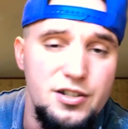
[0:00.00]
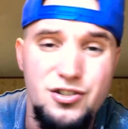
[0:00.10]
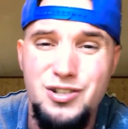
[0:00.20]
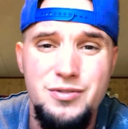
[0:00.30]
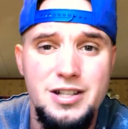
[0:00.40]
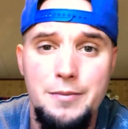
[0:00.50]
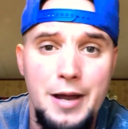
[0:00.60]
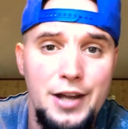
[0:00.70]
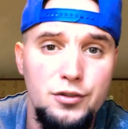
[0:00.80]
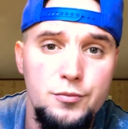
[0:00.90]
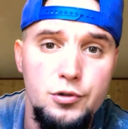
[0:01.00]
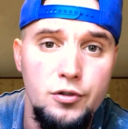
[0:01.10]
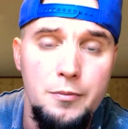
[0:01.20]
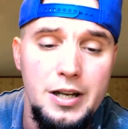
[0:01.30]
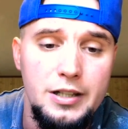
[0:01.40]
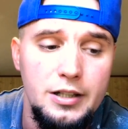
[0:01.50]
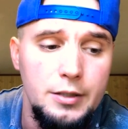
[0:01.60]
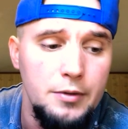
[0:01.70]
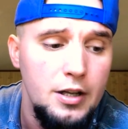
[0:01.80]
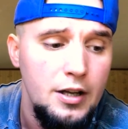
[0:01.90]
So she was in the bathroom doing her makeup.